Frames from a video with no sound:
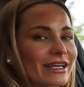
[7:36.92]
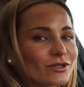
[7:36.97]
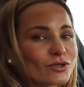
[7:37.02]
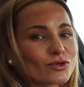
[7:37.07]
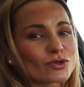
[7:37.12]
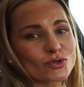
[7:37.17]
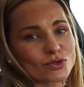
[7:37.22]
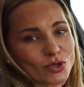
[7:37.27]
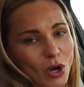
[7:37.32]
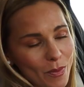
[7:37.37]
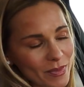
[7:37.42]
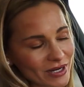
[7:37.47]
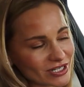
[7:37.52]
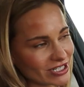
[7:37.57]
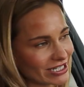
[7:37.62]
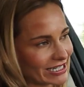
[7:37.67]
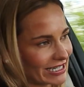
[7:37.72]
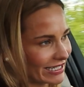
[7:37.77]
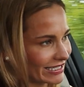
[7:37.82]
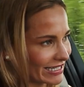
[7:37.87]
you to Tomasz
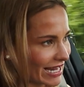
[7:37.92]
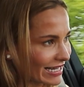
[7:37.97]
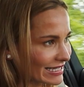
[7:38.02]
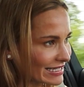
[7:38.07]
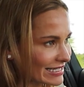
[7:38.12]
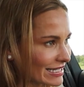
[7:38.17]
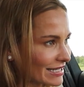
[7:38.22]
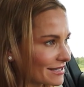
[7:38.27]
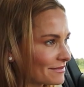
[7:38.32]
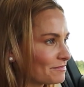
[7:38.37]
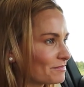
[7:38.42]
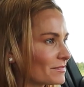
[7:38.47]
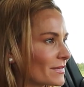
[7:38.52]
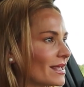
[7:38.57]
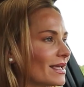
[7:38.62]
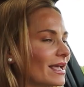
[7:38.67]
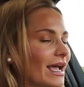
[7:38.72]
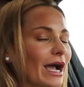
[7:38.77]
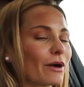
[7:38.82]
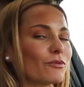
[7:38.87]
and Ignacy.
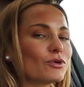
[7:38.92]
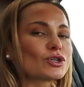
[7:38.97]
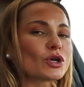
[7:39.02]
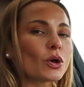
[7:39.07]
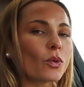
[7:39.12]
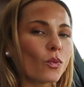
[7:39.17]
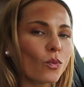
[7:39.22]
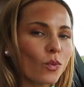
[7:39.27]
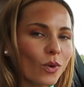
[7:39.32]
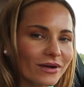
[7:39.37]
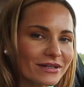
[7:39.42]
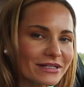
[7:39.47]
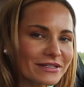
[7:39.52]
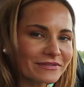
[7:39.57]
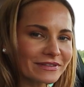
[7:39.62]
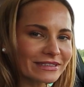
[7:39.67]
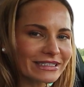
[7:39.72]
I wish you a wonderful